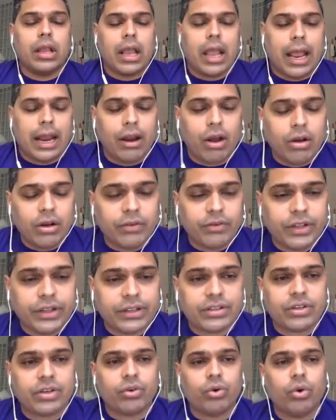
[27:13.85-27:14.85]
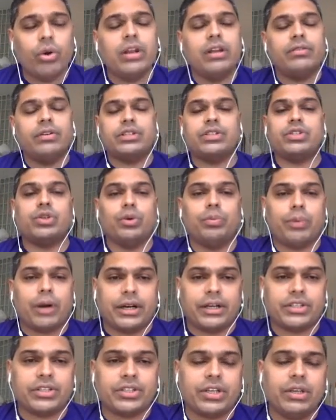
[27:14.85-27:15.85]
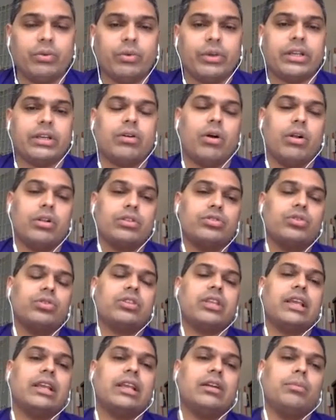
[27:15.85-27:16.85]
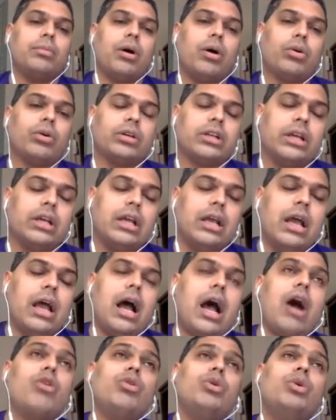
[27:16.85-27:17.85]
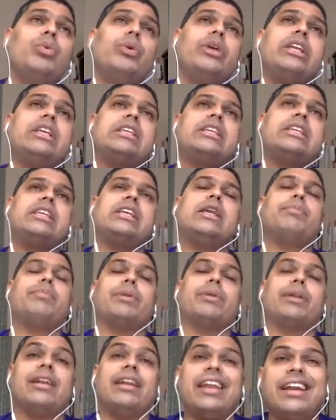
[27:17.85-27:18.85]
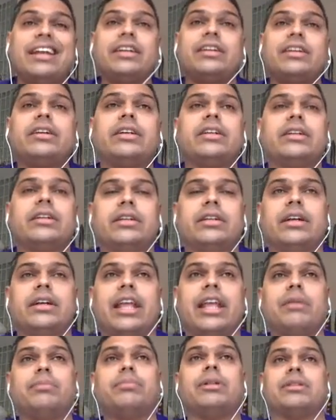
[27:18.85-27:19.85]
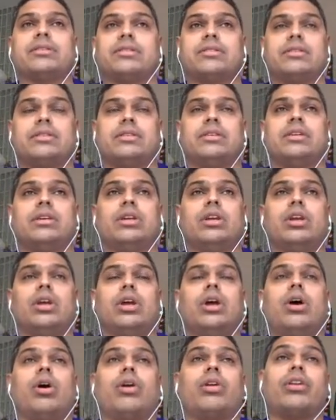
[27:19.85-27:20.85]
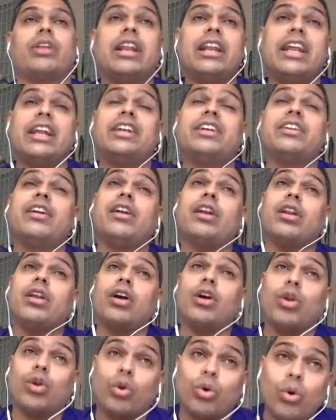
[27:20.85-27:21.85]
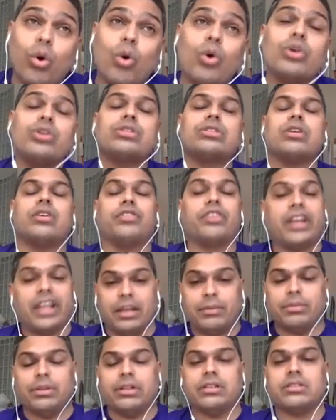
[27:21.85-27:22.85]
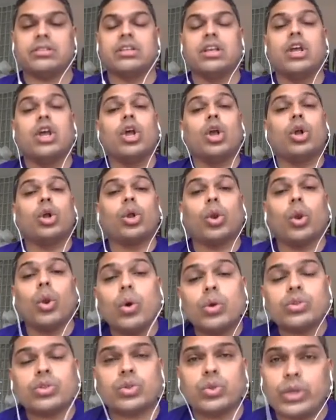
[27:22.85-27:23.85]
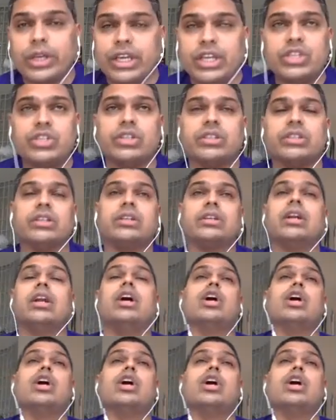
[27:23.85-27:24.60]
along with row level geopartitioning, we can also think about how do we keep related tables or related rows of tables close to each other